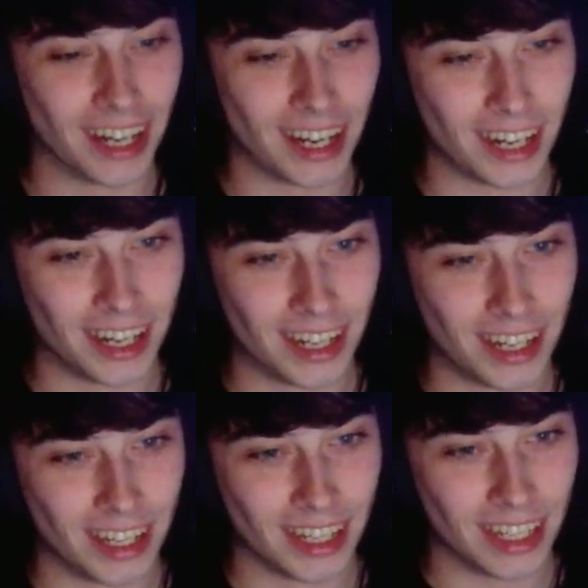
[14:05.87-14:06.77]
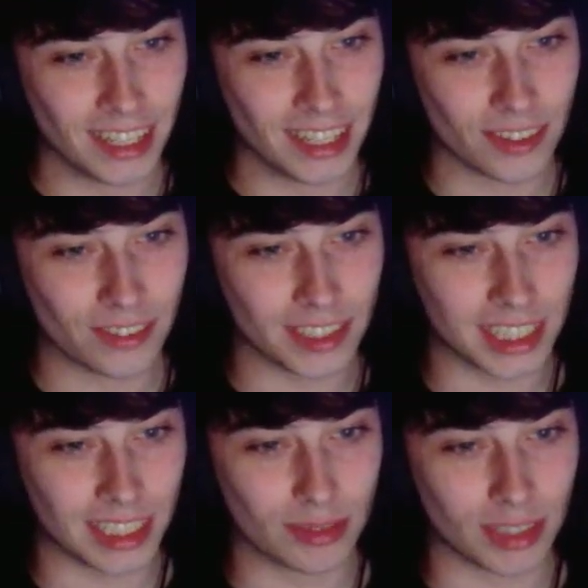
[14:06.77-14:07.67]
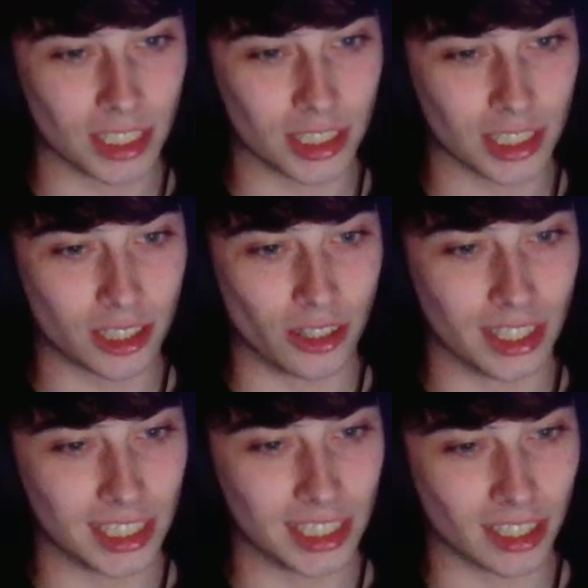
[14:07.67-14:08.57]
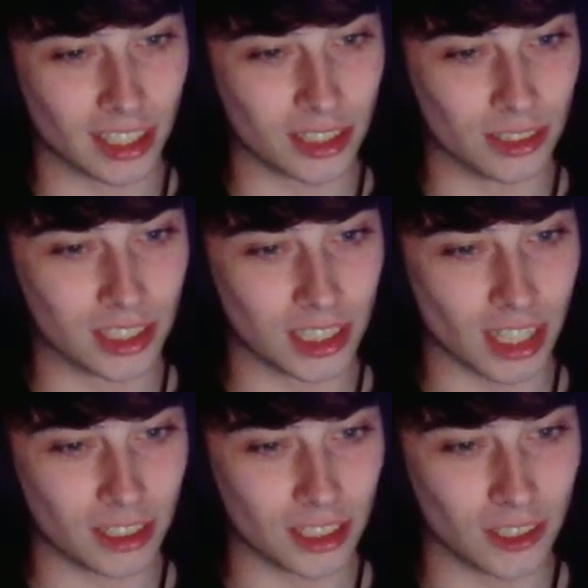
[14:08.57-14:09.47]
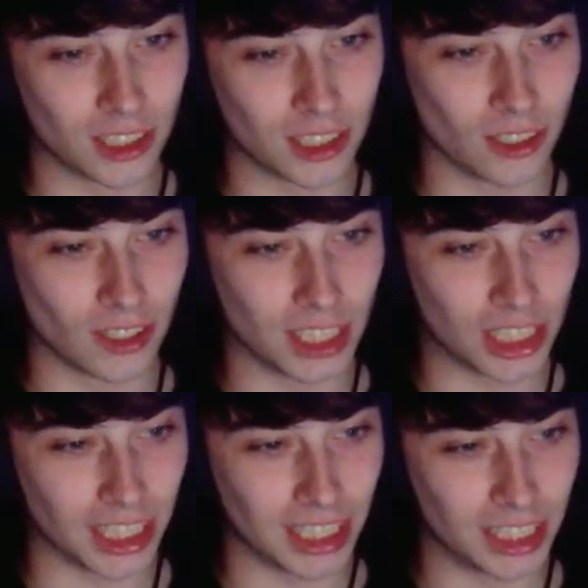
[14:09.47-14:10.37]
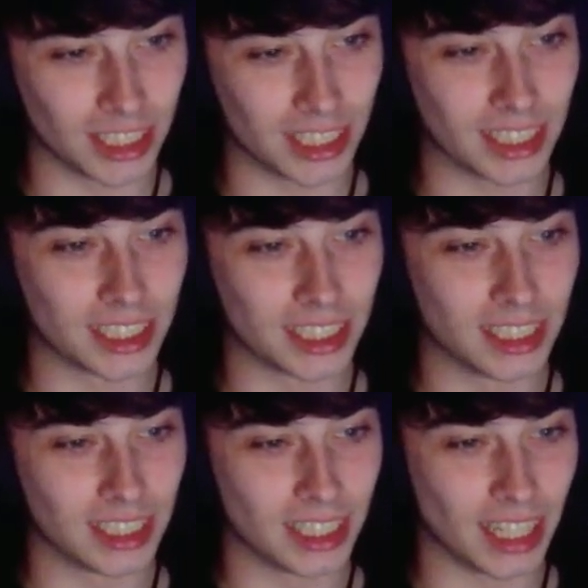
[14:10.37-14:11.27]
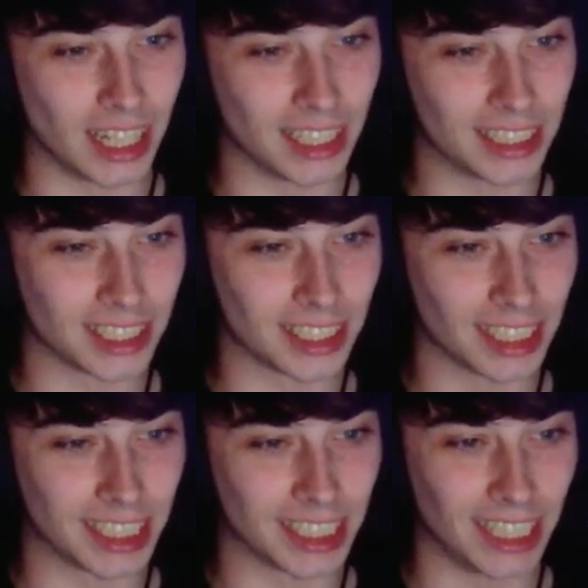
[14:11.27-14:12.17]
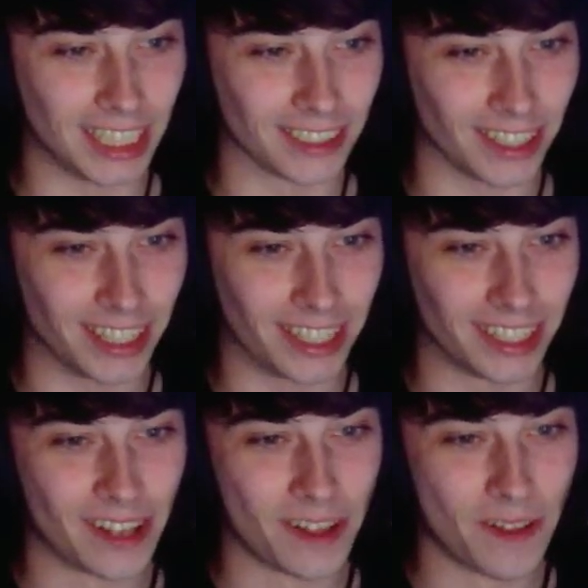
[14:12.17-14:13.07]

Even if it seems like you're just going in circles, your altitude slowly changes. As does the scenery.